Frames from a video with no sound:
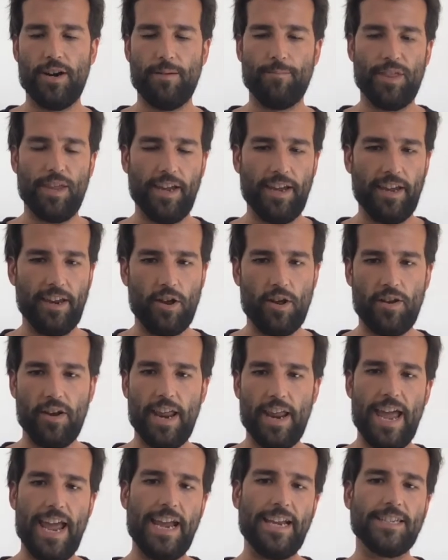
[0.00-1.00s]
I'm thinking
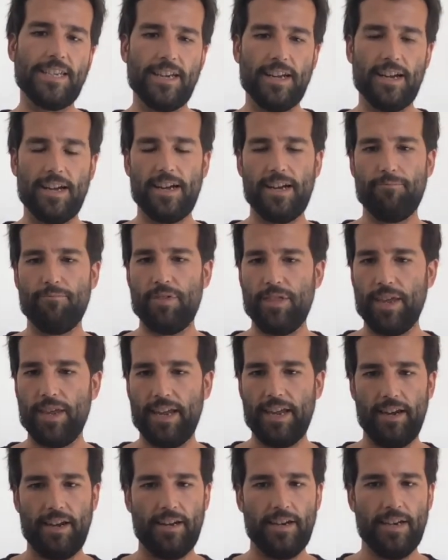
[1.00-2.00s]
on Asia, I'm
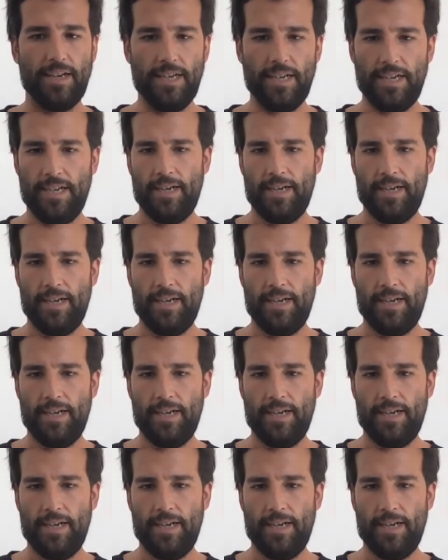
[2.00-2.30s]
thinking,